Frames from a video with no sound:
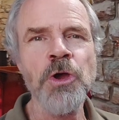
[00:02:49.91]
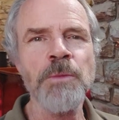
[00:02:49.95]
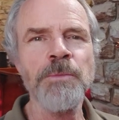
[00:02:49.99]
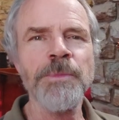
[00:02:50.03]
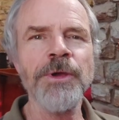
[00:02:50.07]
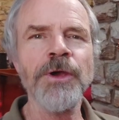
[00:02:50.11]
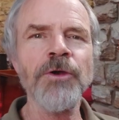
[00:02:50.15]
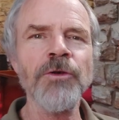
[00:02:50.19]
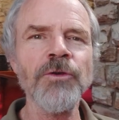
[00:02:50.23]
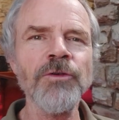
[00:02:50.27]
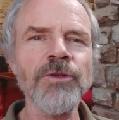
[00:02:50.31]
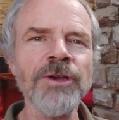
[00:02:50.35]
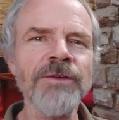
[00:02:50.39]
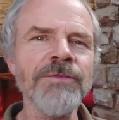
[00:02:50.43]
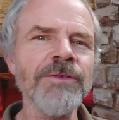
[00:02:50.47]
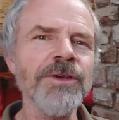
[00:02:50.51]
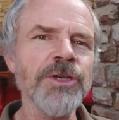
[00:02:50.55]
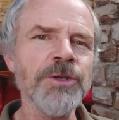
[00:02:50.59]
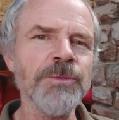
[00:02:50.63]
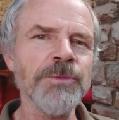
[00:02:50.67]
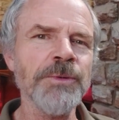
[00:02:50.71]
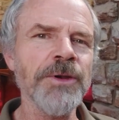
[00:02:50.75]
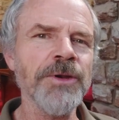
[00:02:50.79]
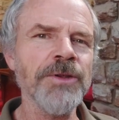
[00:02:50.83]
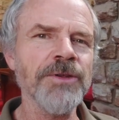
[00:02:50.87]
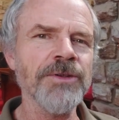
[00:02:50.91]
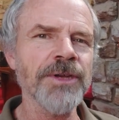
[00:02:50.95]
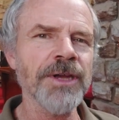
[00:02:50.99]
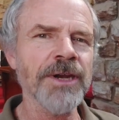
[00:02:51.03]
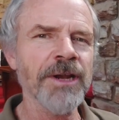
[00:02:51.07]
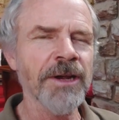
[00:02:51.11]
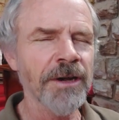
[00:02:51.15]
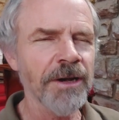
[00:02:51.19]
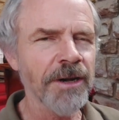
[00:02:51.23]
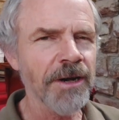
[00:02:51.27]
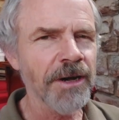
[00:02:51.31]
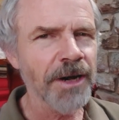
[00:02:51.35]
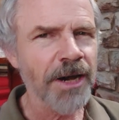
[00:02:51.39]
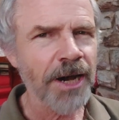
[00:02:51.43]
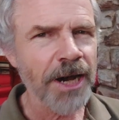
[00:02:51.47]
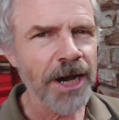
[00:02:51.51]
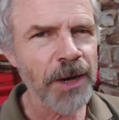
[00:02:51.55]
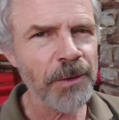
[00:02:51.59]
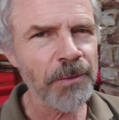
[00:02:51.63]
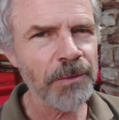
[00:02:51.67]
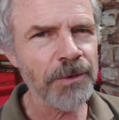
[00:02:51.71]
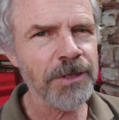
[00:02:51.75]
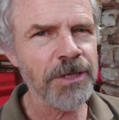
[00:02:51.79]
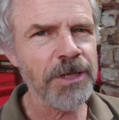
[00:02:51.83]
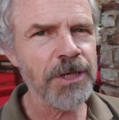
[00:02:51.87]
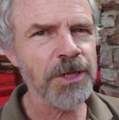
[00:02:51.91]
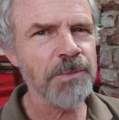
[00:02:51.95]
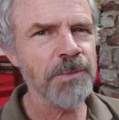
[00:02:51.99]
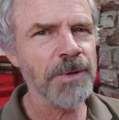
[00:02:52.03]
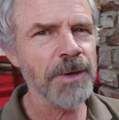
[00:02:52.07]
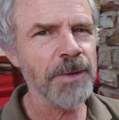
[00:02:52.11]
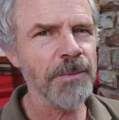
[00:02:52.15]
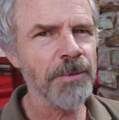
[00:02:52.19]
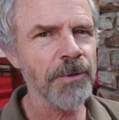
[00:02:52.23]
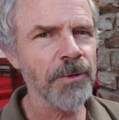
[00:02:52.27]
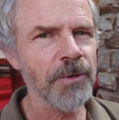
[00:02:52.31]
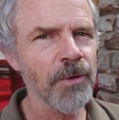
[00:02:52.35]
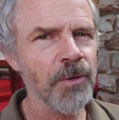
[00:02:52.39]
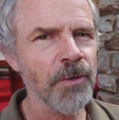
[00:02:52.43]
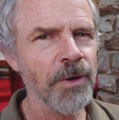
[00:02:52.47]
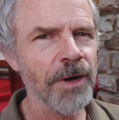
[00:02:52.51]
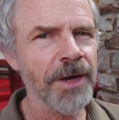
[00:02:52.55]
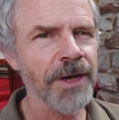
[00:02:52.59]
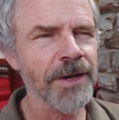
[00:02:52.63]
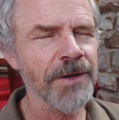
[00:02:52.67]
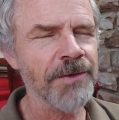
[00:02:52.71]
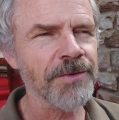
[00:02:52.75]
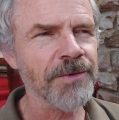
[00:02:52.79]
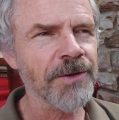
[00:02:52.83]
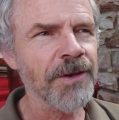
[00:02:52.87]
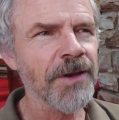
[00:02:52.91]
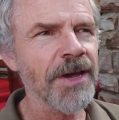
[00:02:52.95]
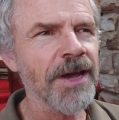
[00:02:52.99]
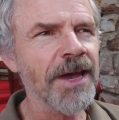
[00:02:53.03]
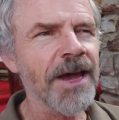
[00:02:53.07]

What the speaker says: because I've experienced that, I will teach people your ways.